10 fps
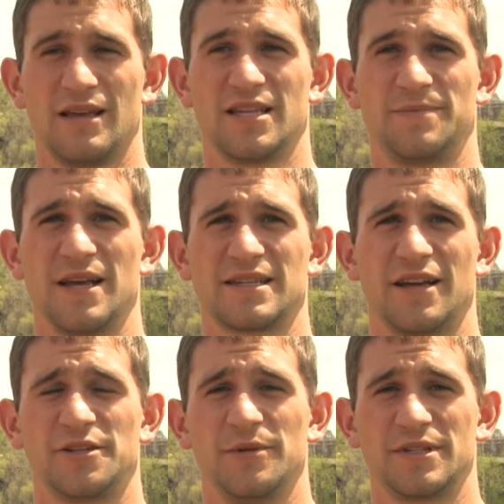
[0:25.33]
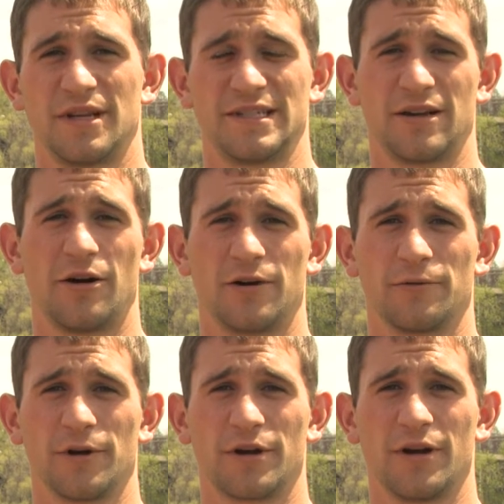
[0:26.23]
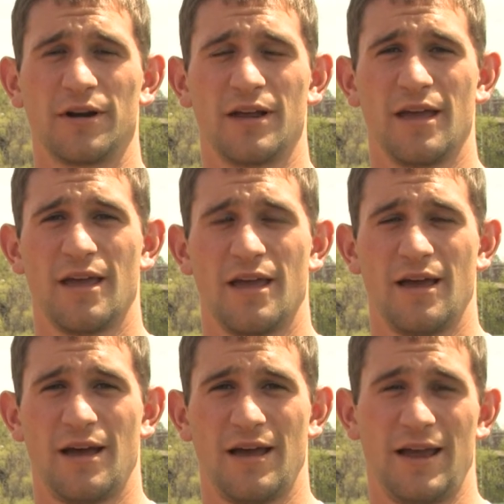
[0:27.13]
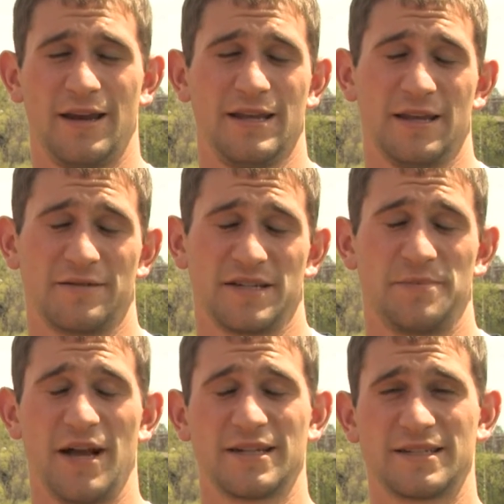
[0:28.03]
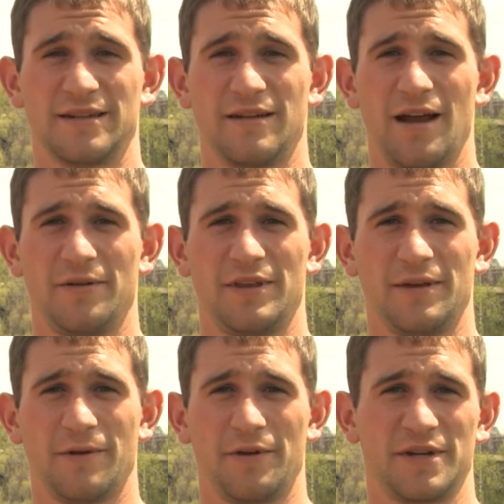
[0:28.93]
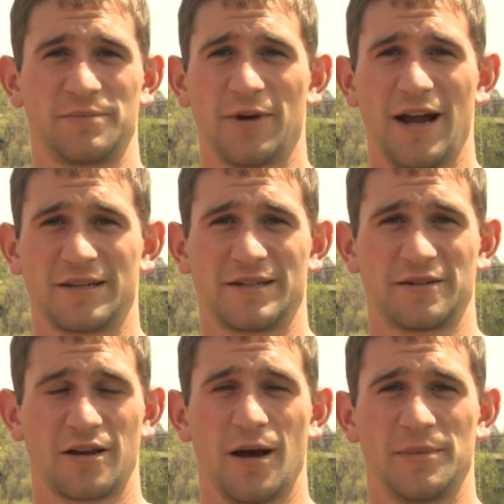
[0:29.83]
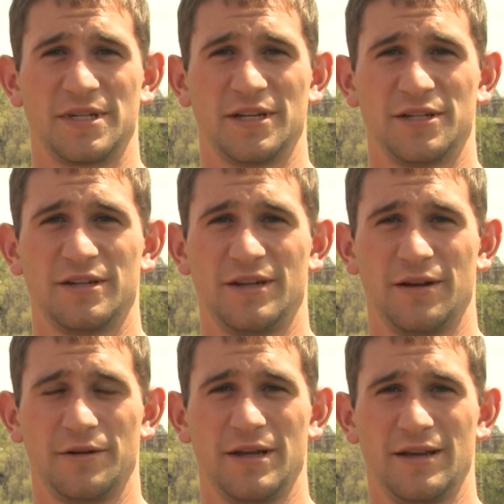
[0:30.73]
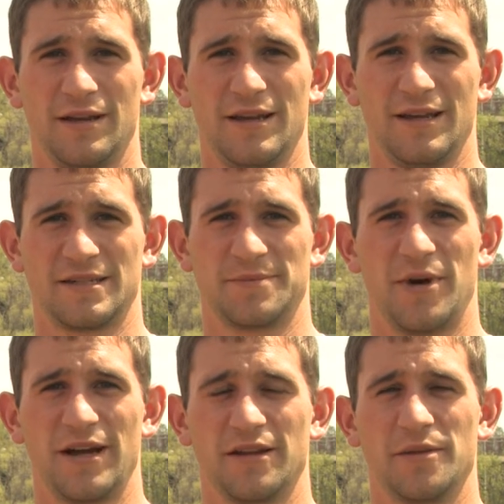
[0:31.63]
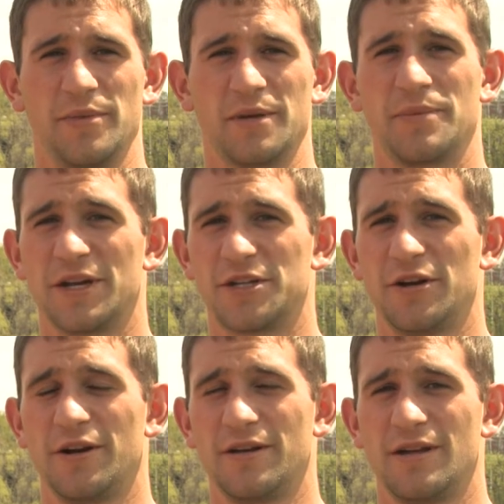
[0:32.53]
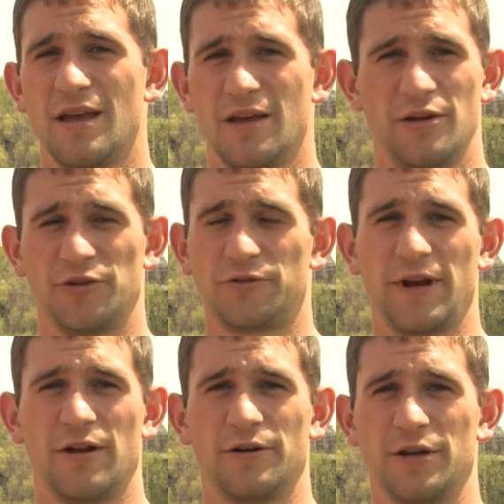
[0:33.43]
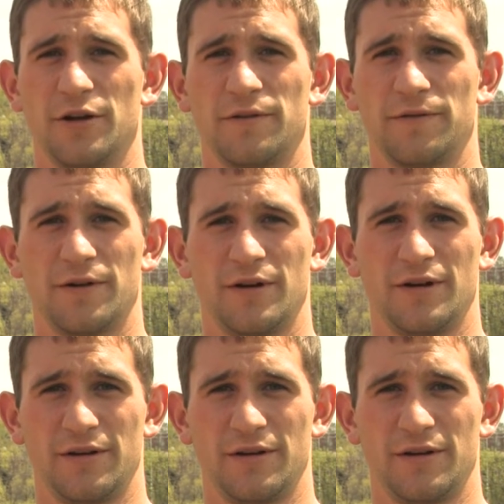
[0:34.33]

His best attribute is that he's a hard worker, and he gives his best in everything, whether it's practice or competition. You know, he has his mind on the big picture, and he'll train all year for